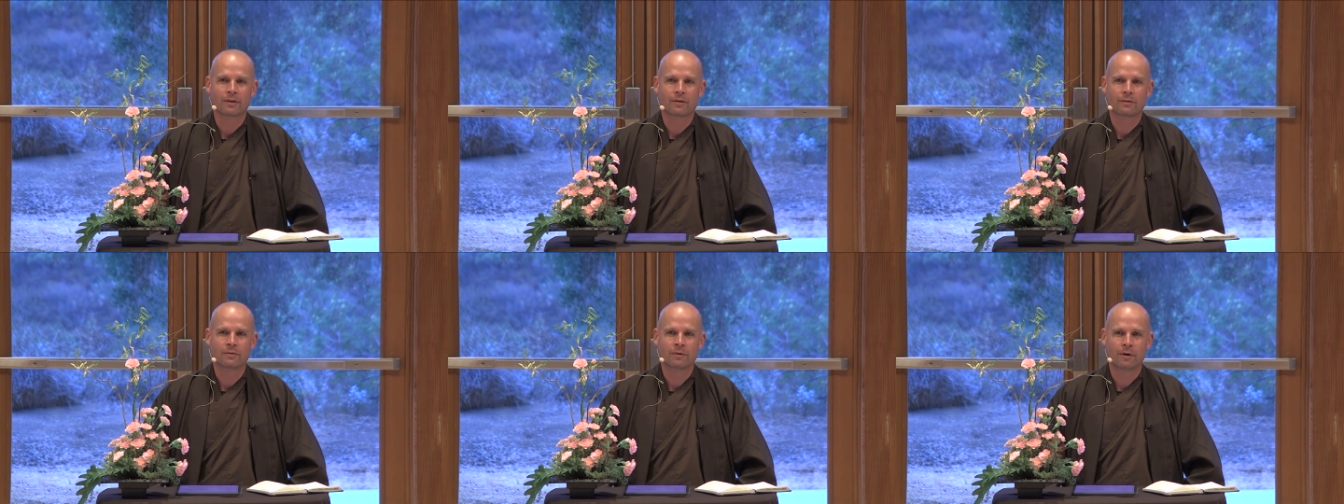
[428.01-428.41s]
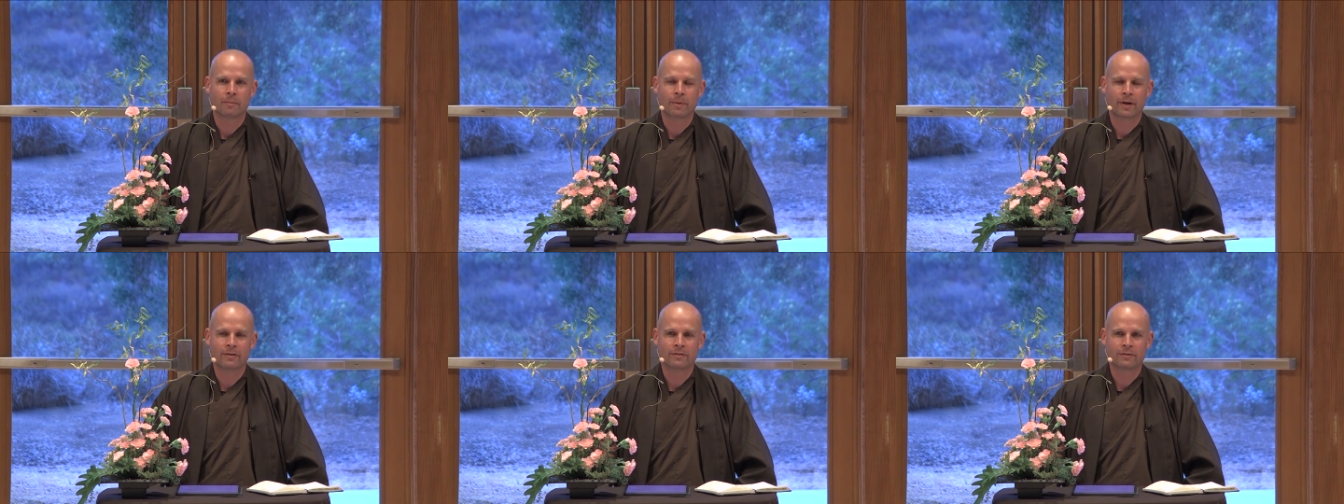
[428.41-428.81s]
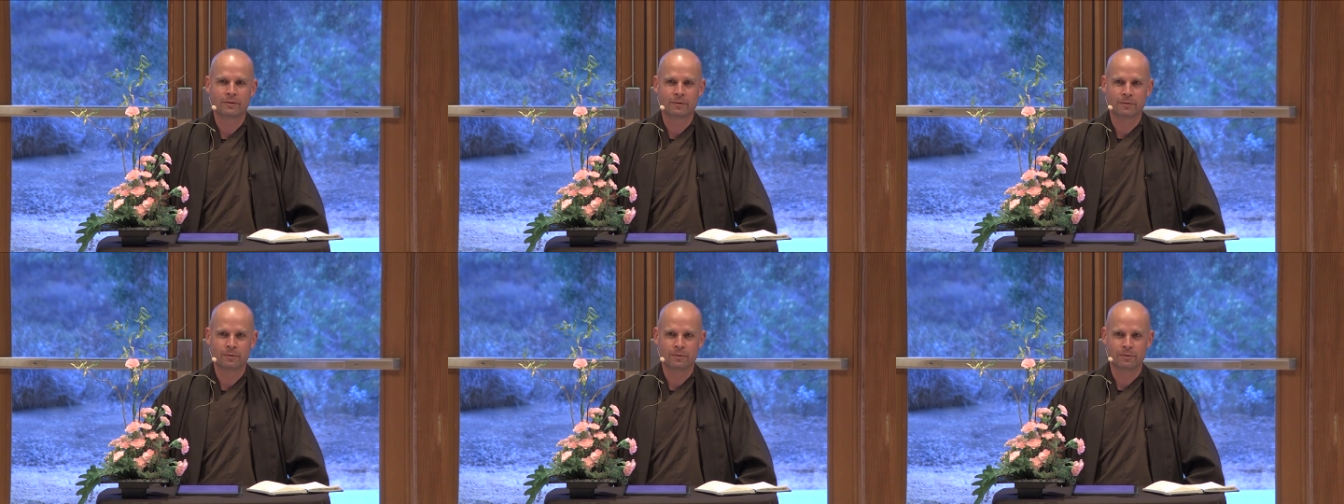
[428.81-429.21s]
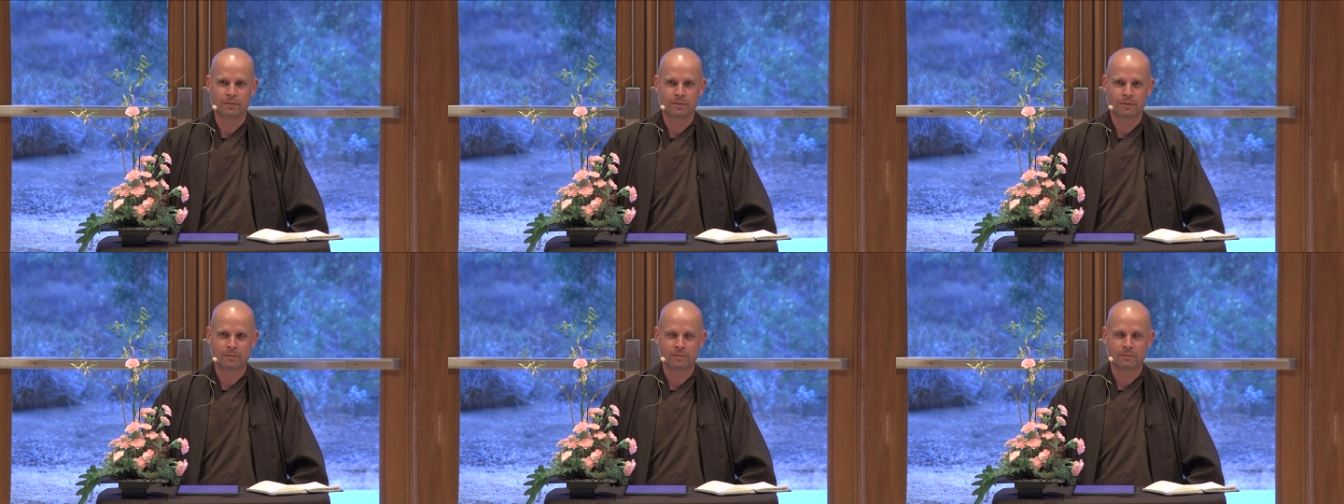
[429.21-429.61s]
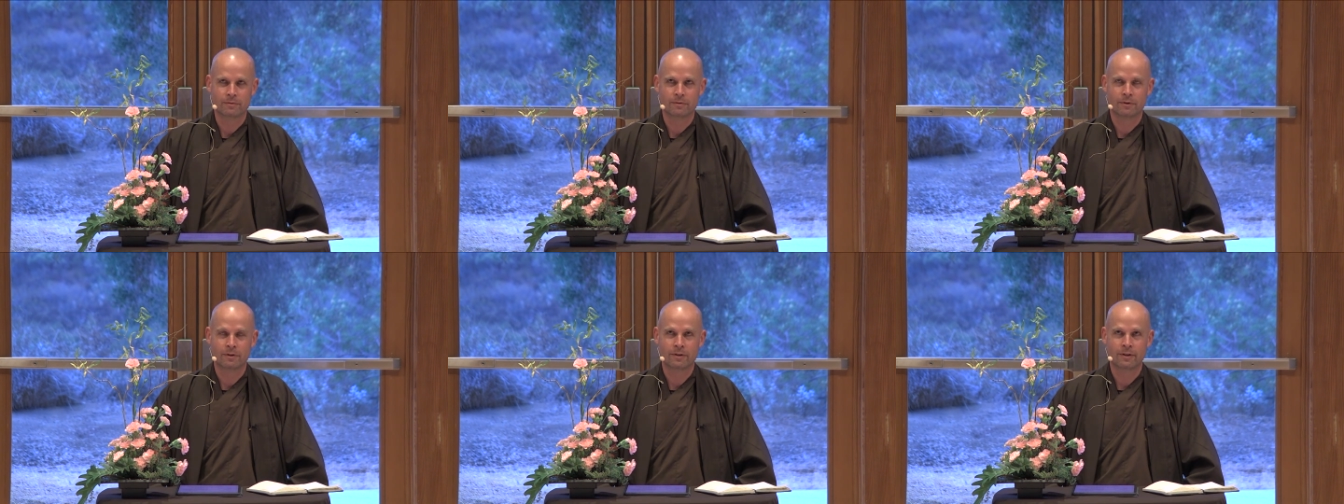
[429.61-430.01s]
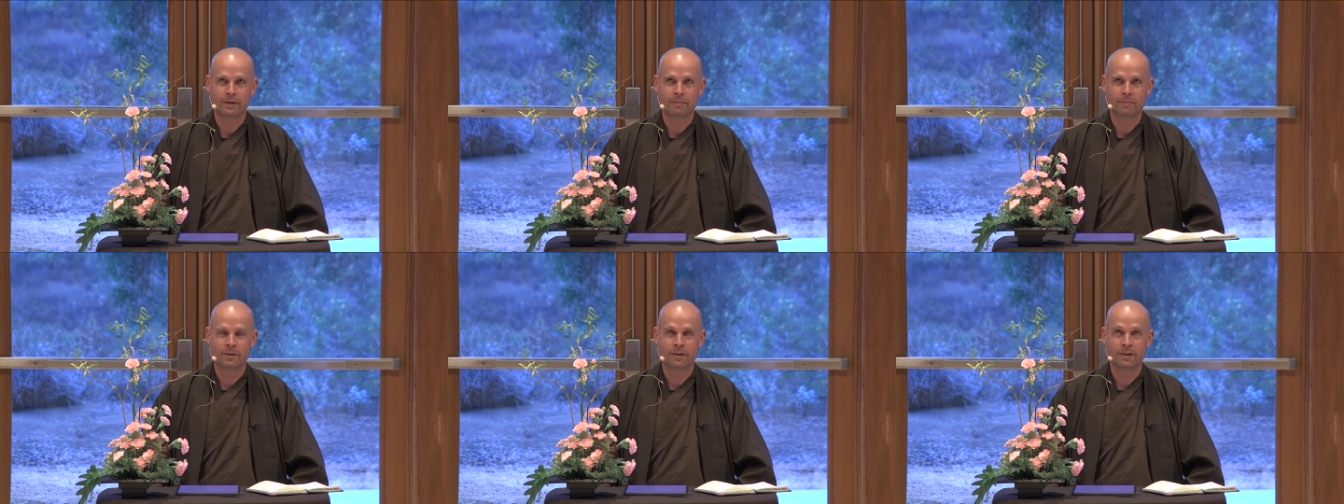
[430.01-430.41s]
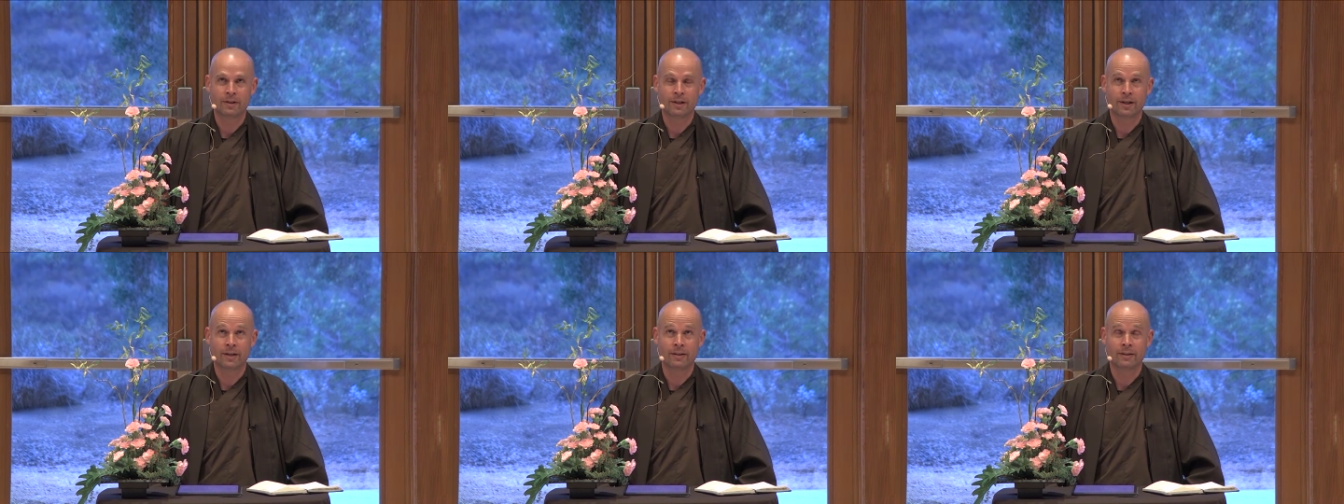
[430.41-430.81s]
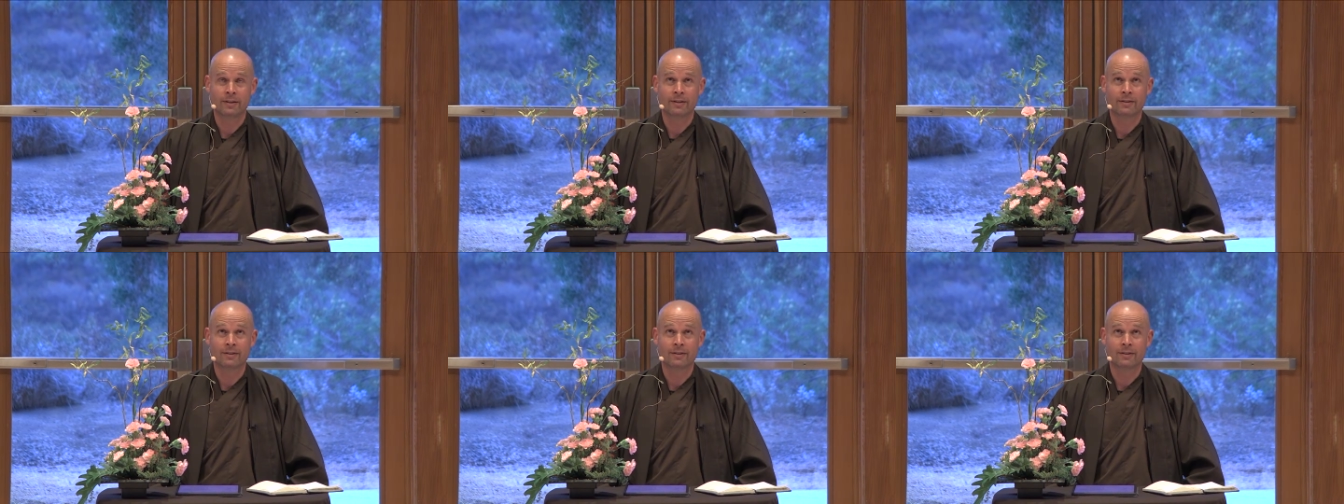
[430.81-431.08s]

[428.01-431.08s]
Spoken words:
do our best to look deeply and